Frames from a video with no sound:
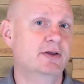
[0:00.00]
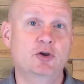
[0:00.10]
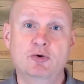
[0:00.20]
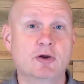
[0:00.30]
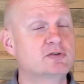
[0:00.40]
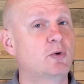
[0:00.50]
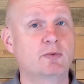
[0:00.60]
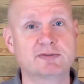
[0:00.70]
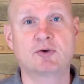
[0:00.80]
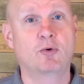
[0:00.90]
who knows what
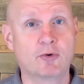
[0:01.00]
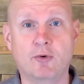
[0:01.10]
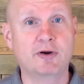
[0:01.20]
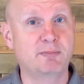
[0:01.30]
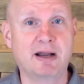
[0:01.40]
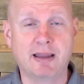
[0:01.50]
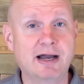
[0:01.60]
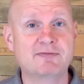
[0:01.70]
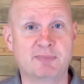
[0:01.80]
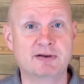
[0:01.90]
was going on in my
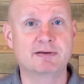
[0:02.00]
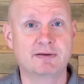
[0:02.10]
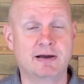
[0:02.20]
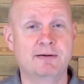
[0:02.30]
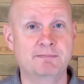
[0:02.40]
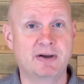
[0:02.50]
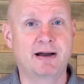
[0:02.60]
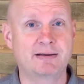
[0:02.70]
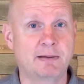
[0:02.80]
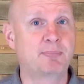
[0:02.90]
life, but
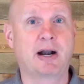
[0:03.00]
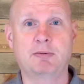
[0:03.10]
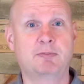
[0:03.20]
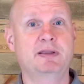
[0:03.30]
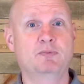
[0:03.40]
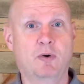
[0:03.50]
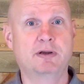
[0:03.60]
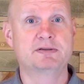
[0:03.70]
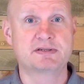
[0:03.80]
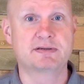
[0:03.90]
I probably
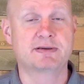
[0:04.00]
was,